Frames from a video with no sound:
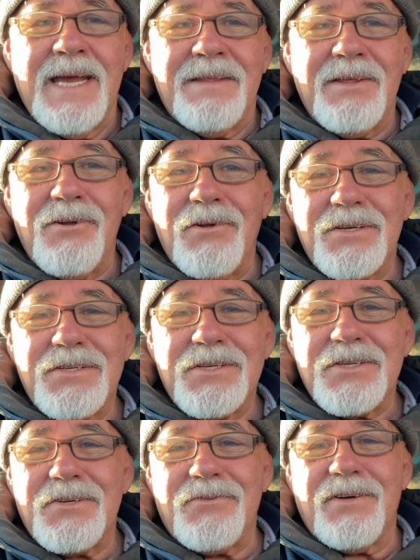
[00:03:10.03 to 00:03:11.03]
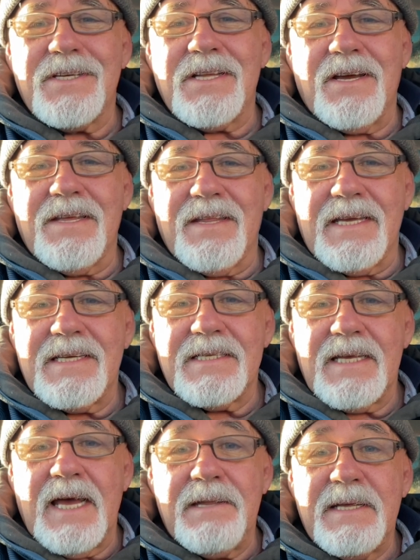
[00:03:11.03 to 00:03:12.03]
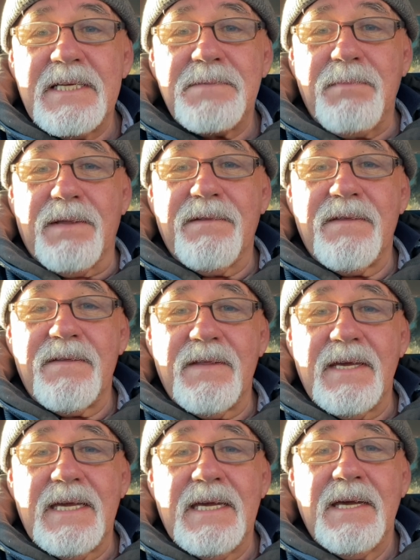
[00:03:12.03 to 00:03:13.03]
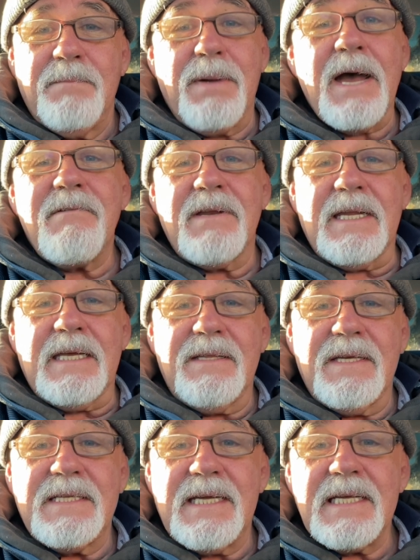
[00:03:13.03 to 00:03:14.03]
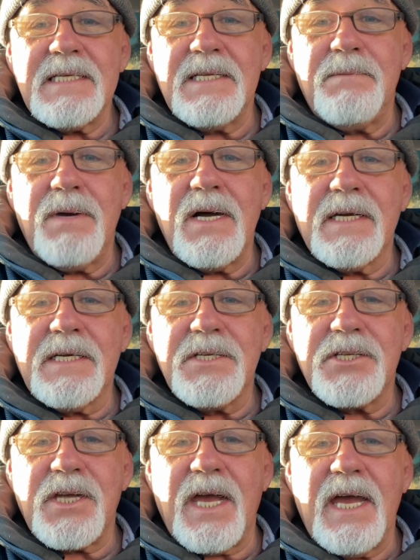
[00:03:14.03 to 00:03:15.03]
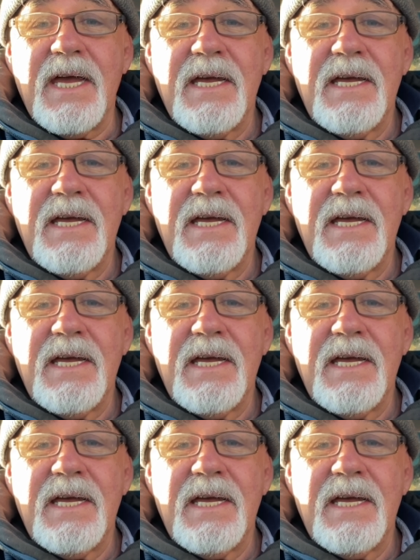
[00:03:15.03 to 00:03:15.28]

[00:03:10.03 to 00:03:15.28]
There are lots of stories like this, and this month apparently the Tesla market share